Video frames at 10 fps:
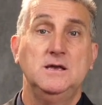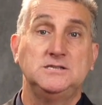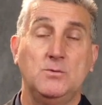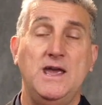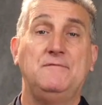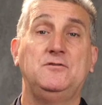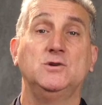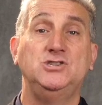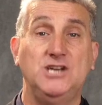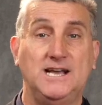so we have
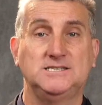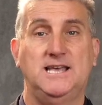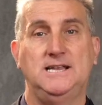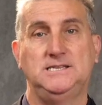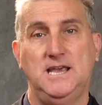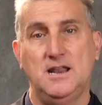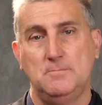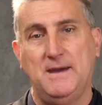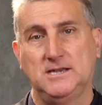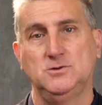to adjust that to get
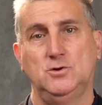it back